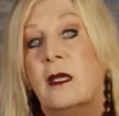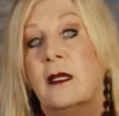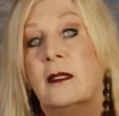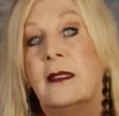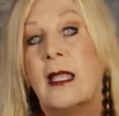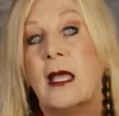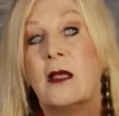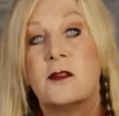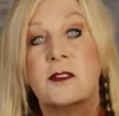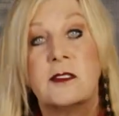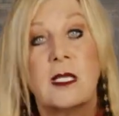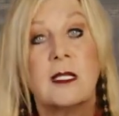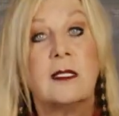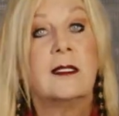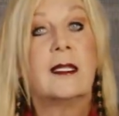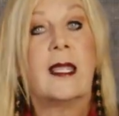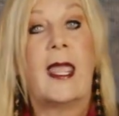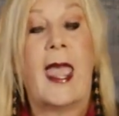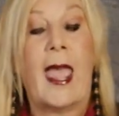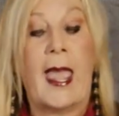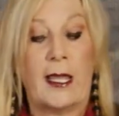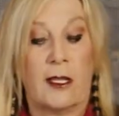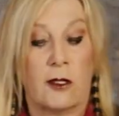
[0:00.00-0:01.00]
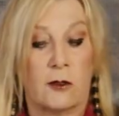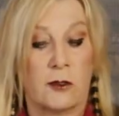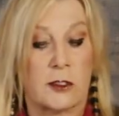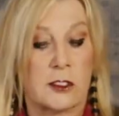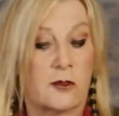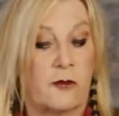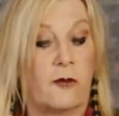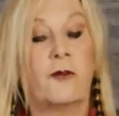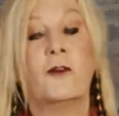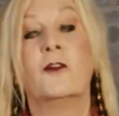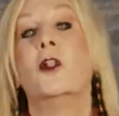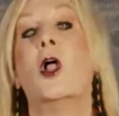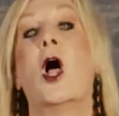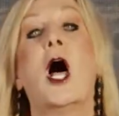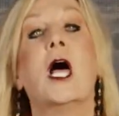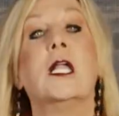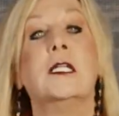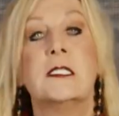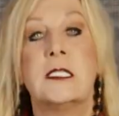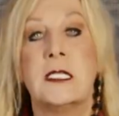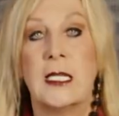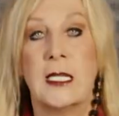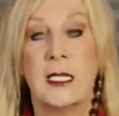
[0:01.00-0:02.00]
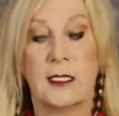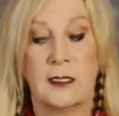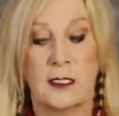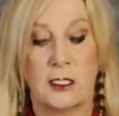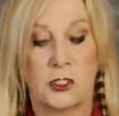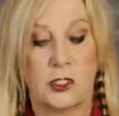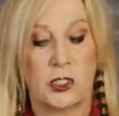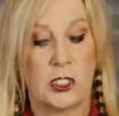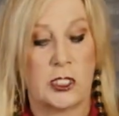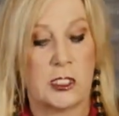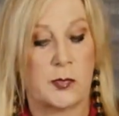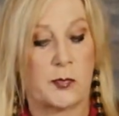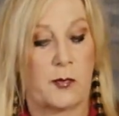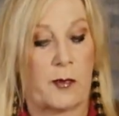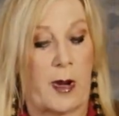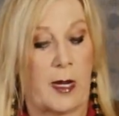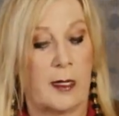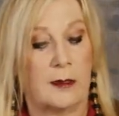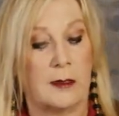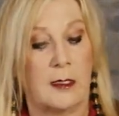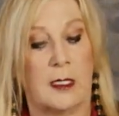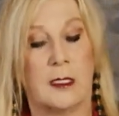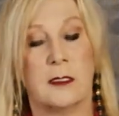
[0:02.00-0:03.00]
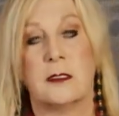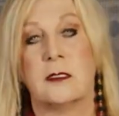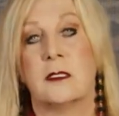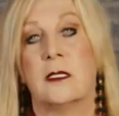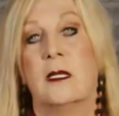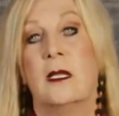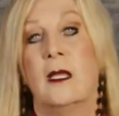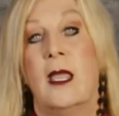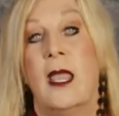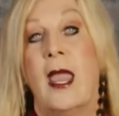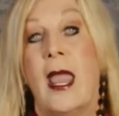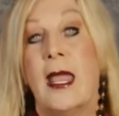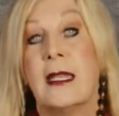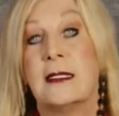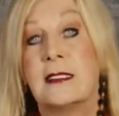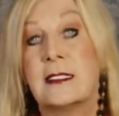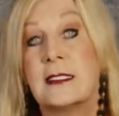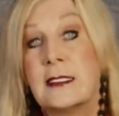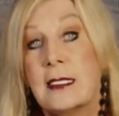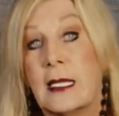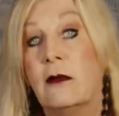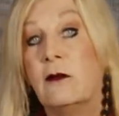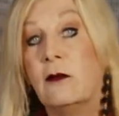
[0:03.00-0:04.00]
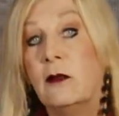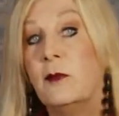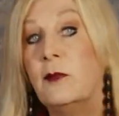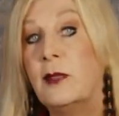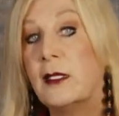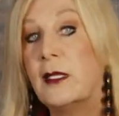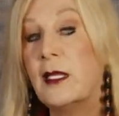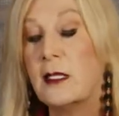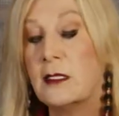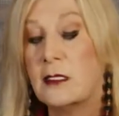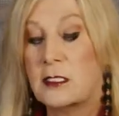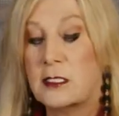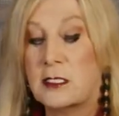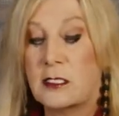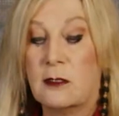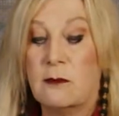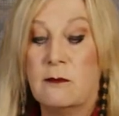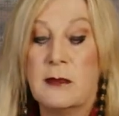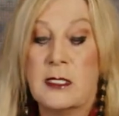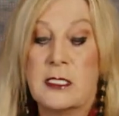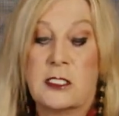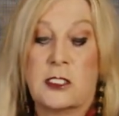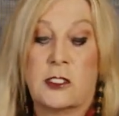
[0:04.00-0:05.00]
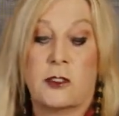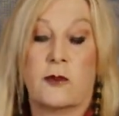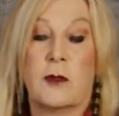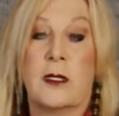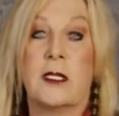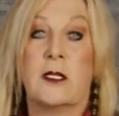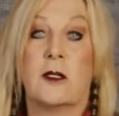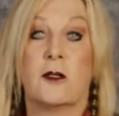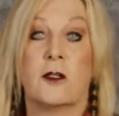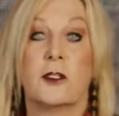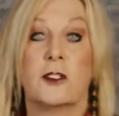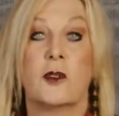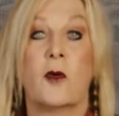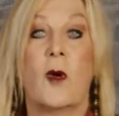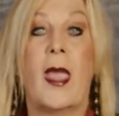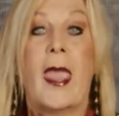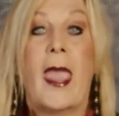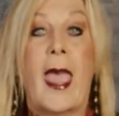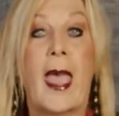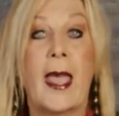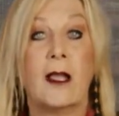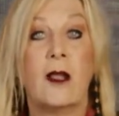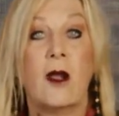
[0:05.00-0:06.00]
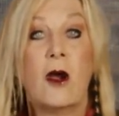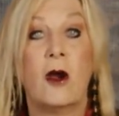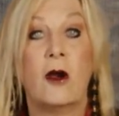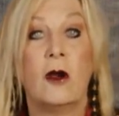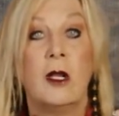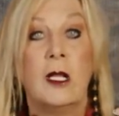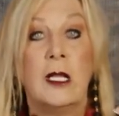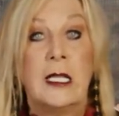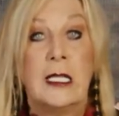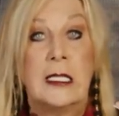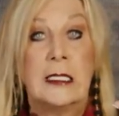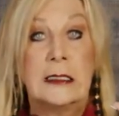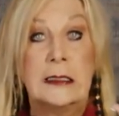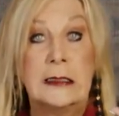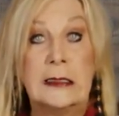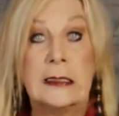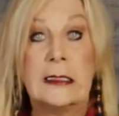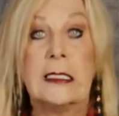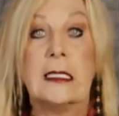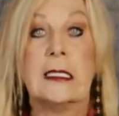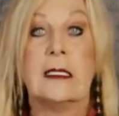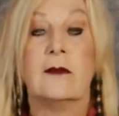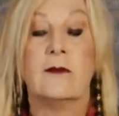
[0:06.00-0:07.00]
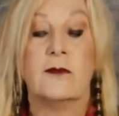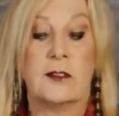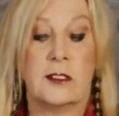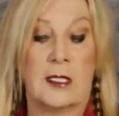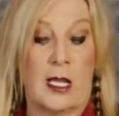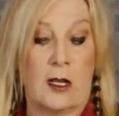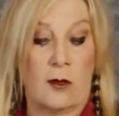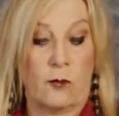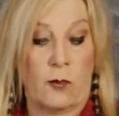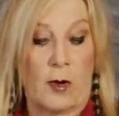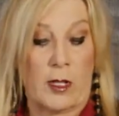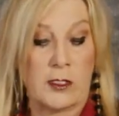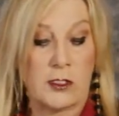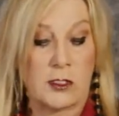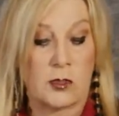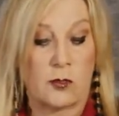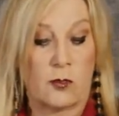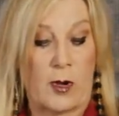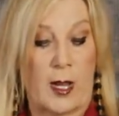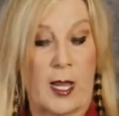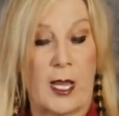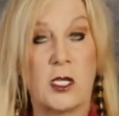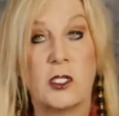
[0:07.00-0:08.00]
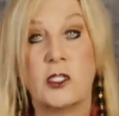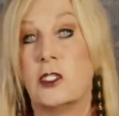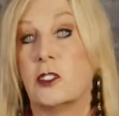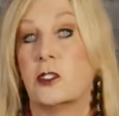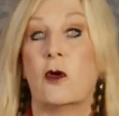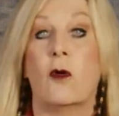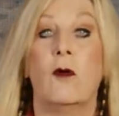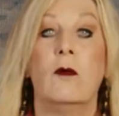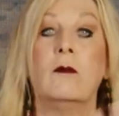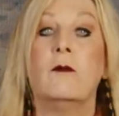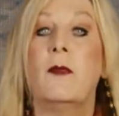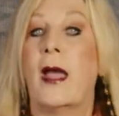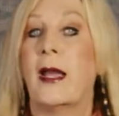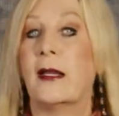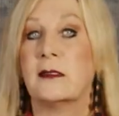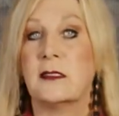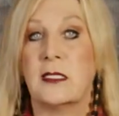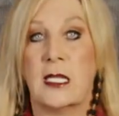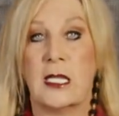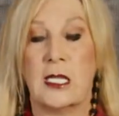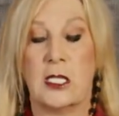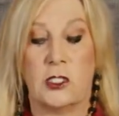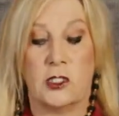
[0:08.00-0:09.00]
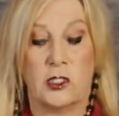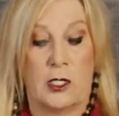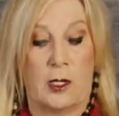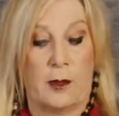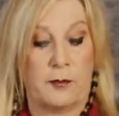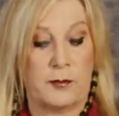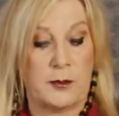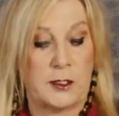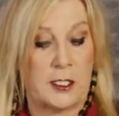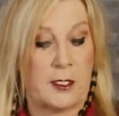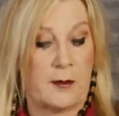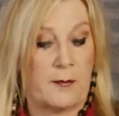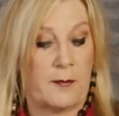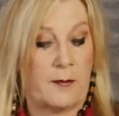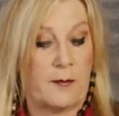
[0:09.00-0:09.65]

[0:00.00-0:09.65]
Now suddenly Hagar is flaunting that she's pregnant, and Sarah begins to mistreat her. So Hagar leaves and runs away. She's going back to Egypt.